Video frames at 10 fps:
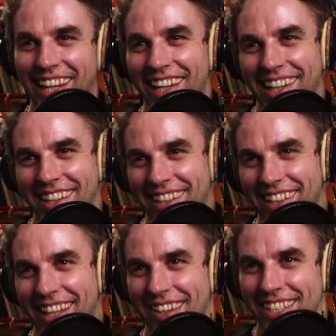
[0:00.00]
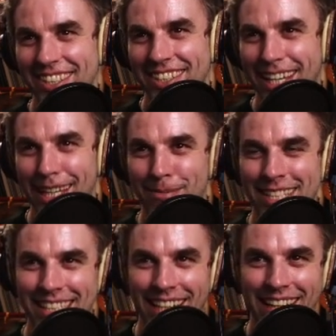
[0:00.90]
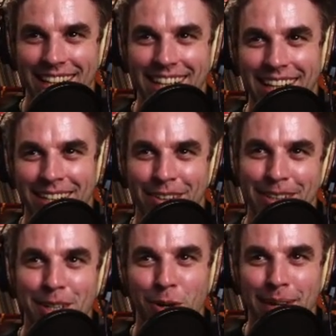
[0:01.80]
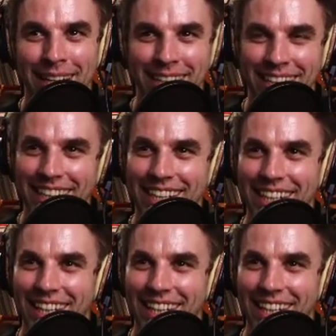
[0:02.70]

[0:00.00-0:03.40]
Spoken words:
Okay. That was just Joseki mistake. I know you know better.